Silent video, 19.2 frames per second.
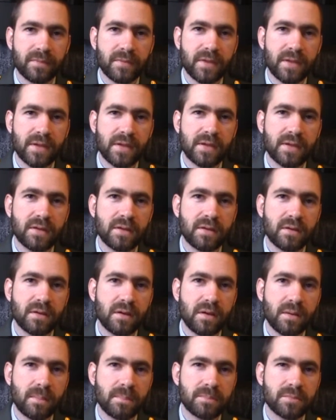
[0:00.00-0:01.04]
they end
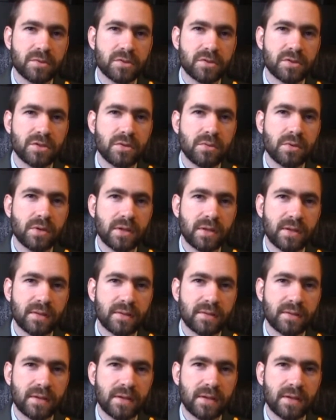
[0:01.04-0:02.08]
up doing
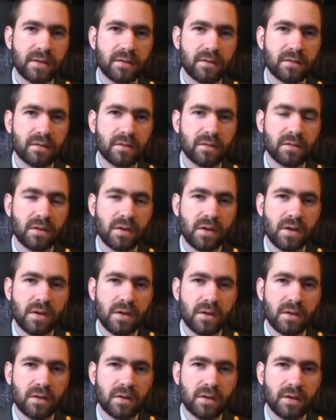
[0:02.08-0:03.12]
things
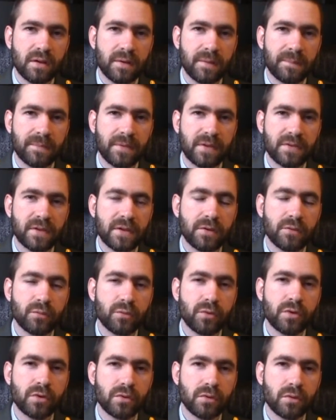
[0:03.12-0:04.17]
that they
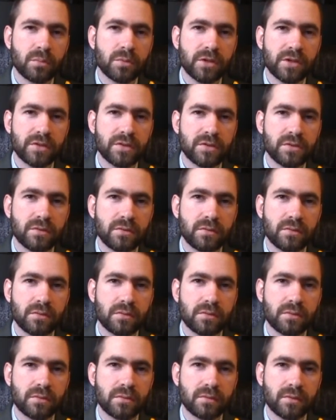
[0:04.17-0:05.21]
wouldn't normally do,
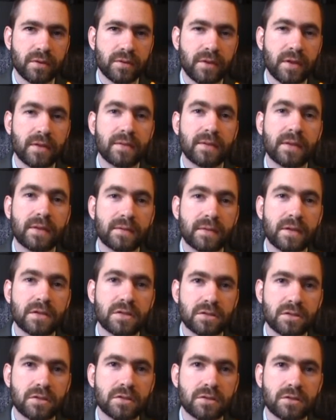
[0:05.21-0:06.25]
that they think they
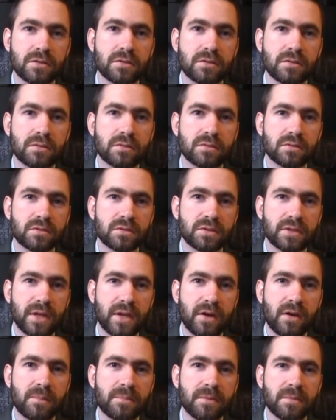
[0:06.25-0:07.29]
should do to
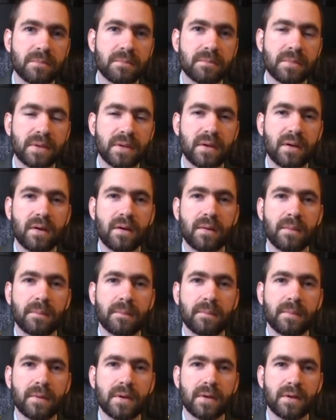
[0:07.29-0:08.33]
help them become
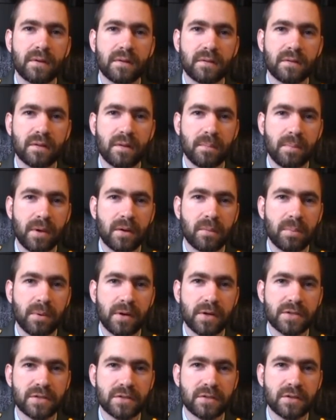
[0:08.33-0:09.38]
a better
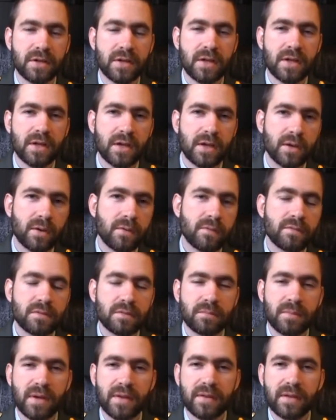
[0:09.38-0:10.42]
person. And
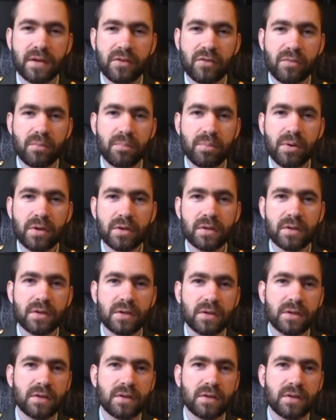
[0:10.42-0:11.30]
by the end of the book,